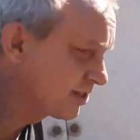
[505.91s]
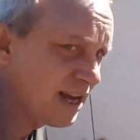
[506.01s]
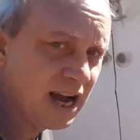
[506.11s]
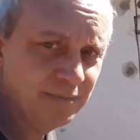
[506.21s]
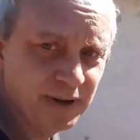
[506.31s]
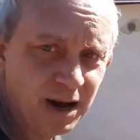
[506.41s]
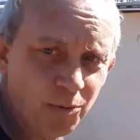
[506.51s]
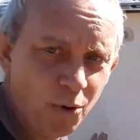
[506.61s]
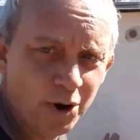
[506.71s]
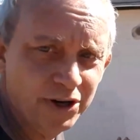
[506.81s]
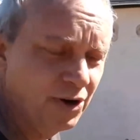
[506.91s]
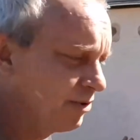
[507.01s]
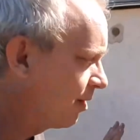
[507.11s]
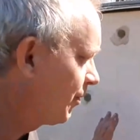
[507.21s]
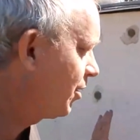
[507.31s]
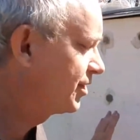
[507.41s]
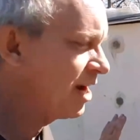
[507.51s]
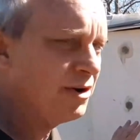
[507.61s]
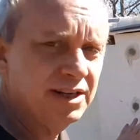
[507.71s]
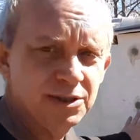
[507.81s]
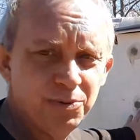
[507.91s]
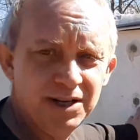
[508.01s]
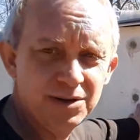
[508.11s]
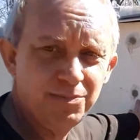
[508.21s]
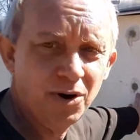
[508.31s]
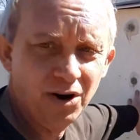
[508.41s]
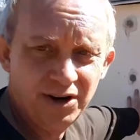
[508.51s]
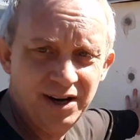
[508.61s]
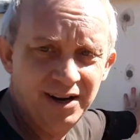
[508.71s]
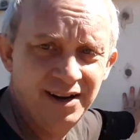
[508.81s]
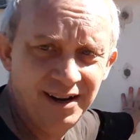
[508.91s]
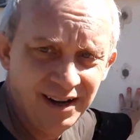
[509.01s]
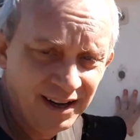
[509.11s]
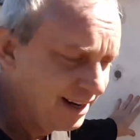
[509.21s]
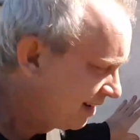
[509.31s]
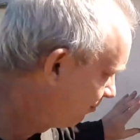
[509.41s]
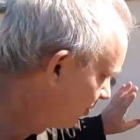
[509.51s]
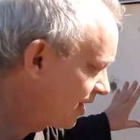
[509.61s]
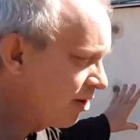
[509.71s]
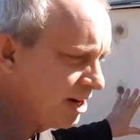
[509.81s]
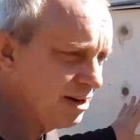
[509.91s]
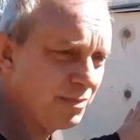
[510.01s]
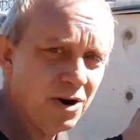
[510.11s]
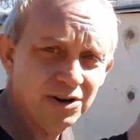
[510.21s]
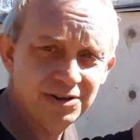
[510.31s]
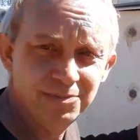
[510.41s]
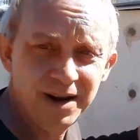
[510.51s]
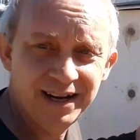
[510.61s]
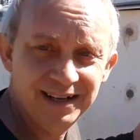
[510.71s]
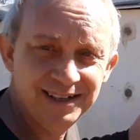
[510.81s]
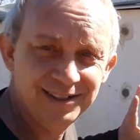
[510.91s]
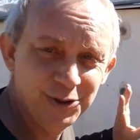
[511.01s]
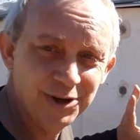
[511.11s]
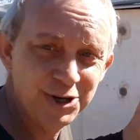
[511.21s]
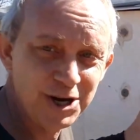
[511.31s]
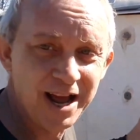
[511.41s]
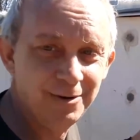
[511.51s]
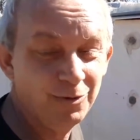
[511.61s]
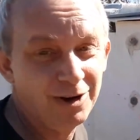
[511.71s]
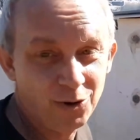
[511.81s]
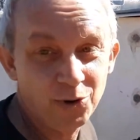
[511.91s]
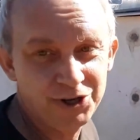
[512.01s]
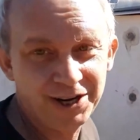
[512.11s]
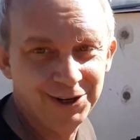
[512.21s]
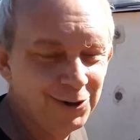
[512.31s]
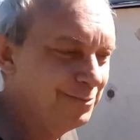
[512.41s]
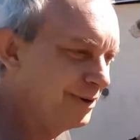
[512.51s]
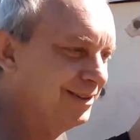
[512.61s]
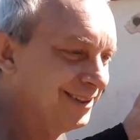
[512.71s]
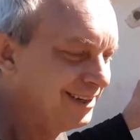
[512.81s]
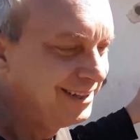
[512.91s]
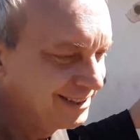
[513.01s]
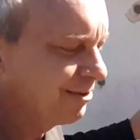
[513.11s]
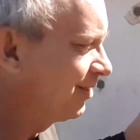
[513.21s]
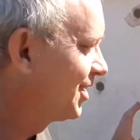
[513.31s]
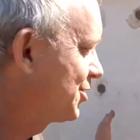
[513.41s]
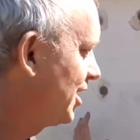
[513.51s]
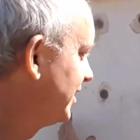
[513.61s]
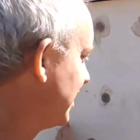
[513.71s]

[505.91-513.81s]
inside, but I warn you that we are tearing this place apart. We're tearing it apart to make it into a shed, well, or a chicken coop, but definitely a shed